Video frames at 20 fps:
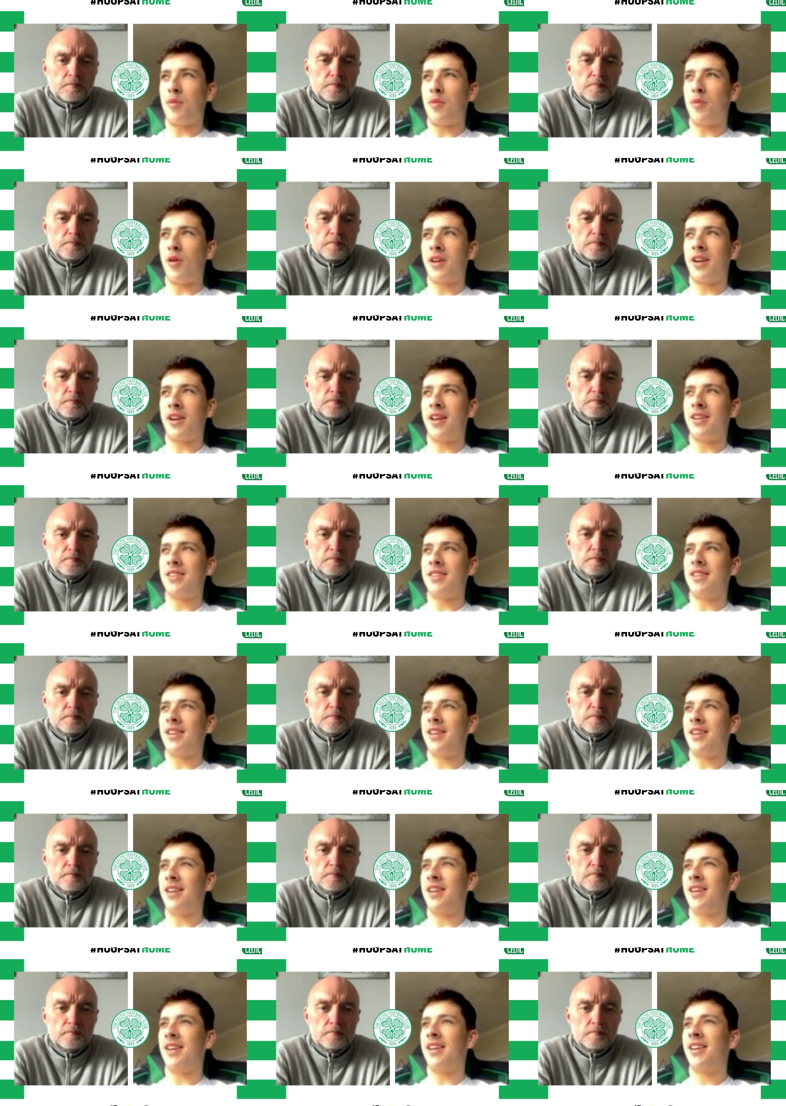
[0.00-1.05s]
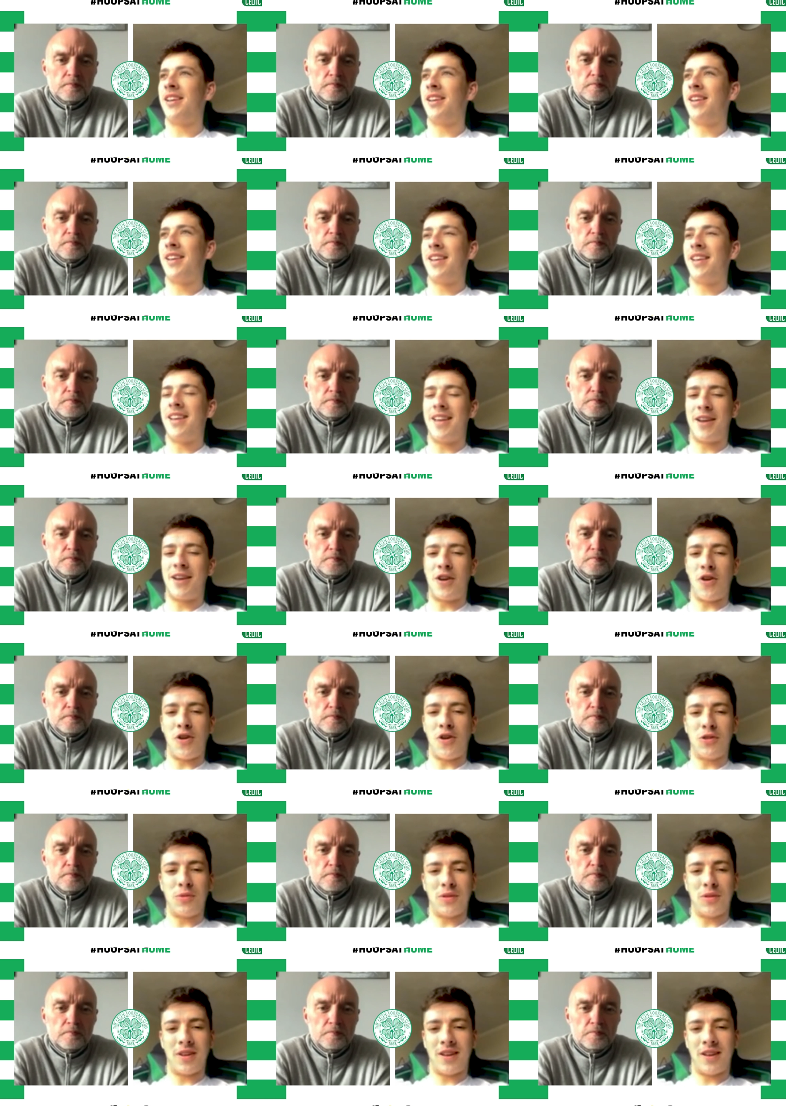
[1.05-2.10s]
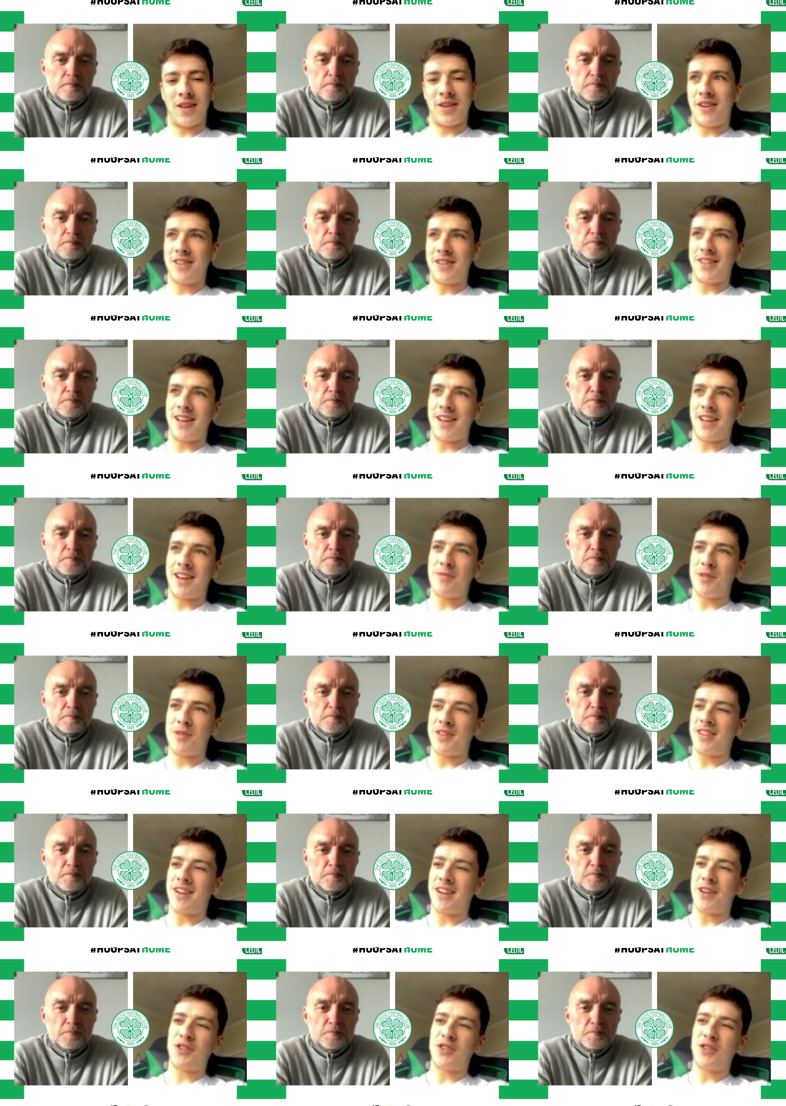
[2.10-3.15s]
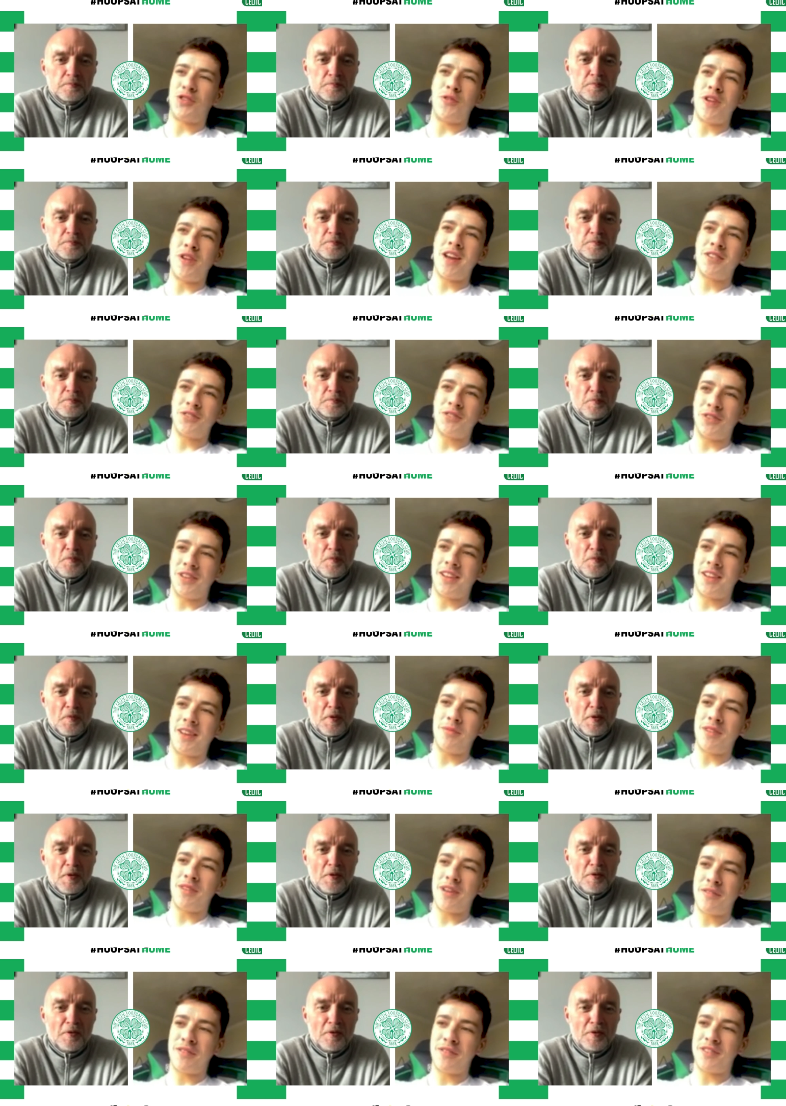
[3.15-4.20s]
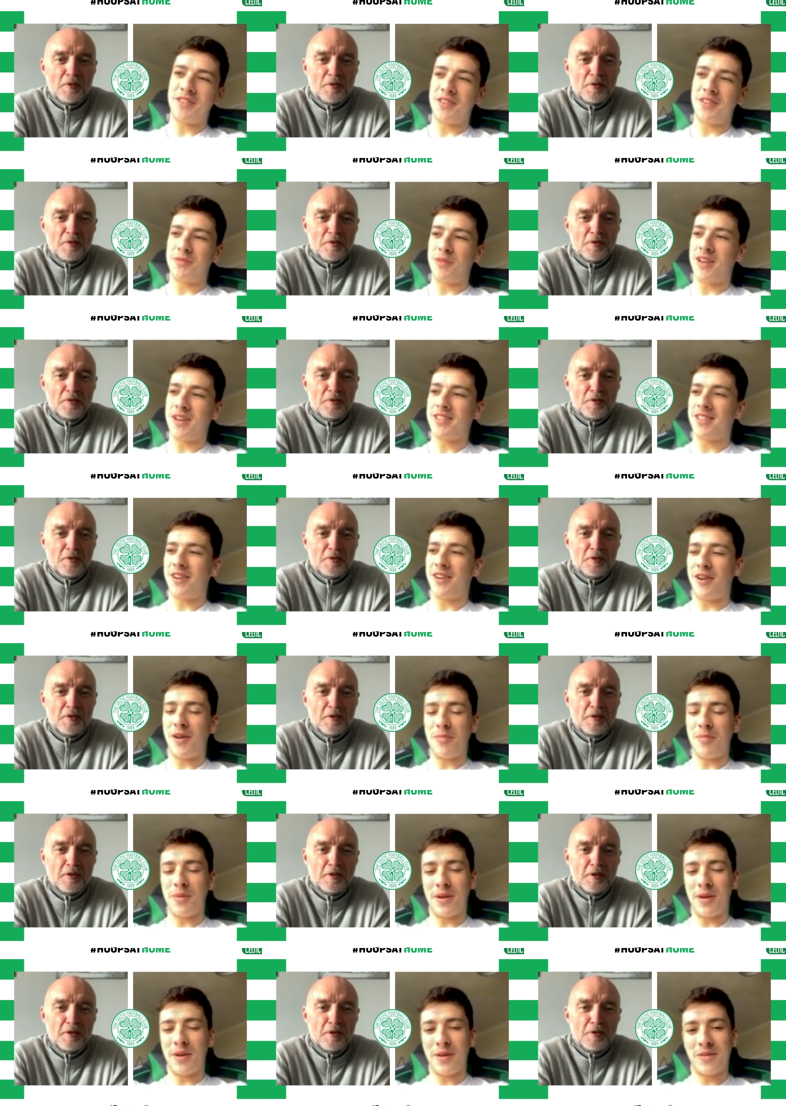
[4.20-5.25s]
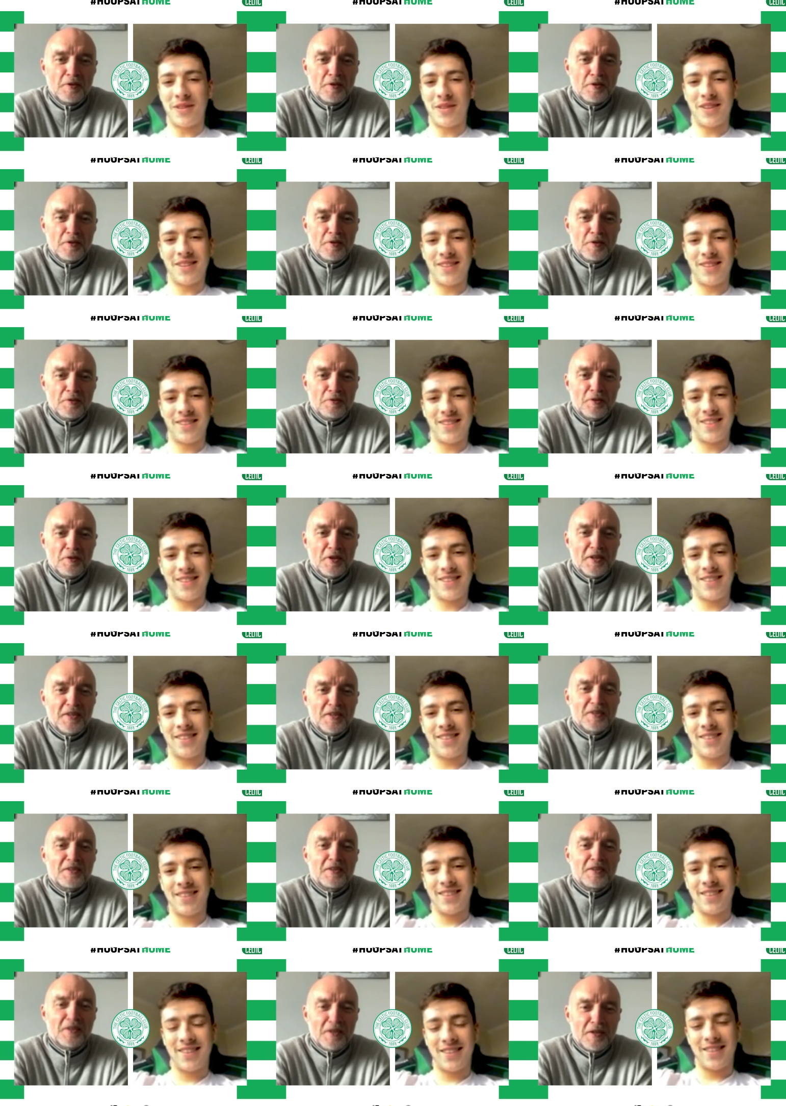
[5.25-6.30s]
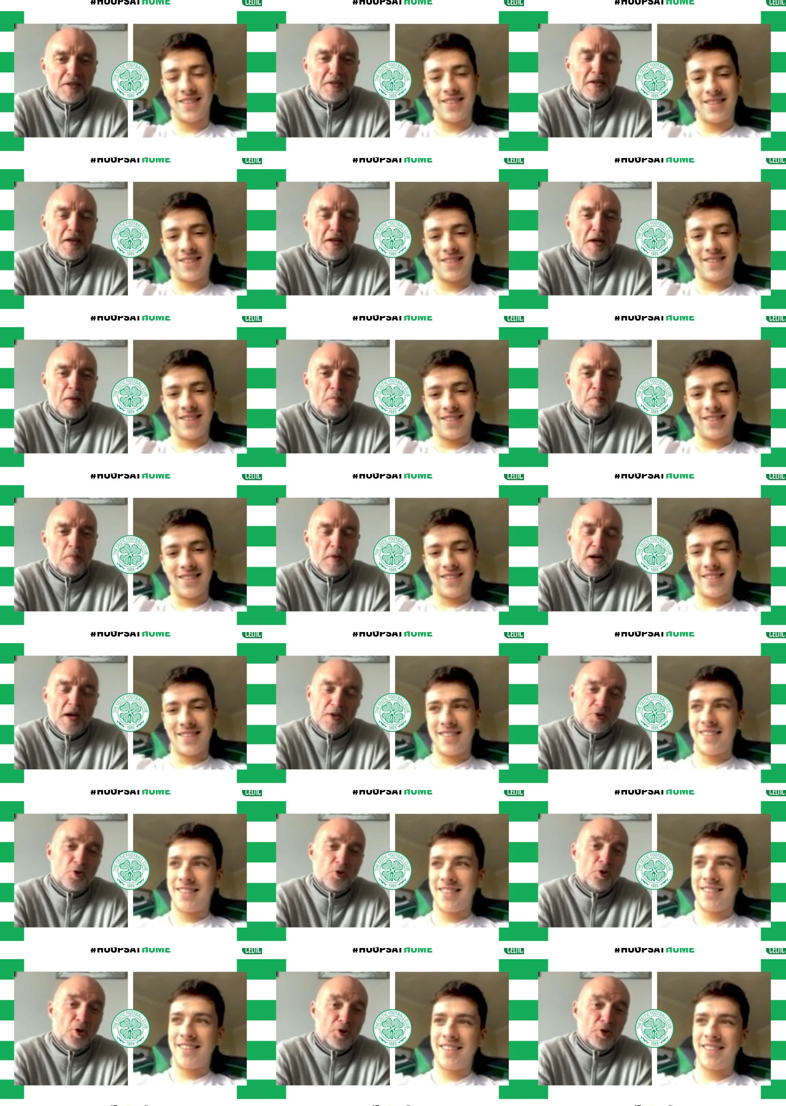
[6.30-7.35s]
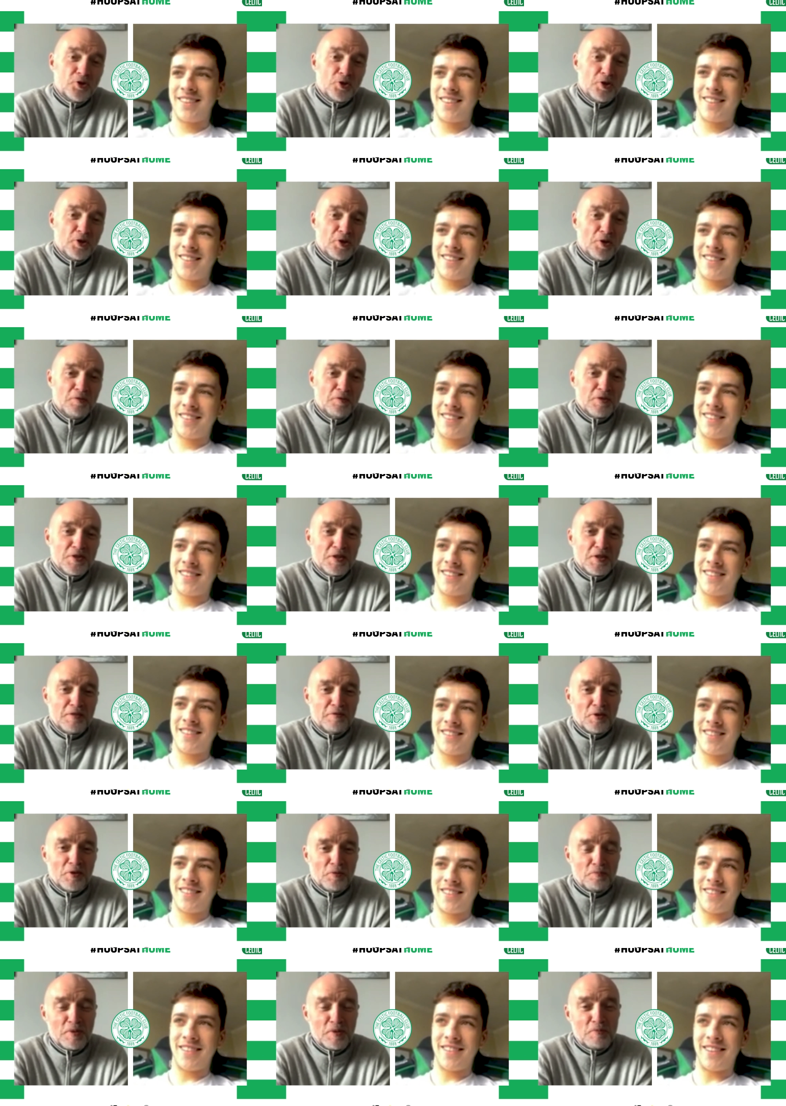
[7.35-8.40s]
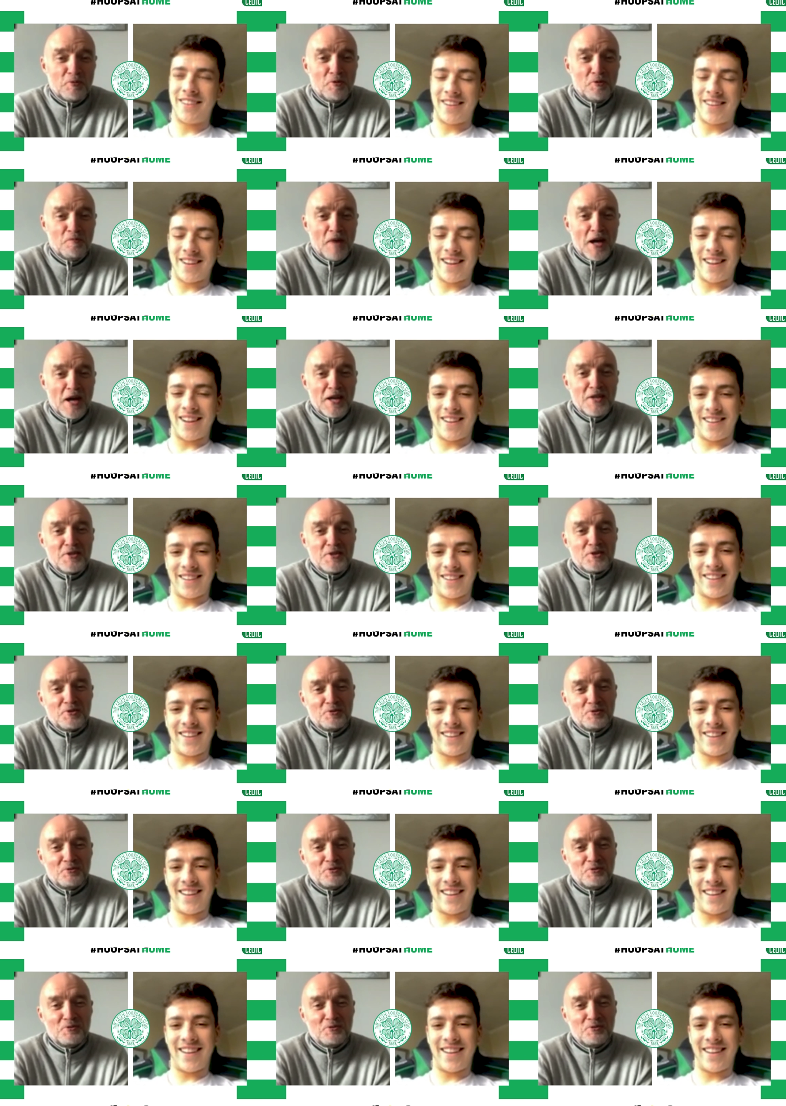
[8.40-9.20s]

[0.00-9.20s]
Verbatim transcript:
Speaker 1: organised the COD with Daniel Arzani, but he's in Australia, so the time difference is messing it up by now.
Speaker 2: Right. That's Call of Duty, obviously, for people my age.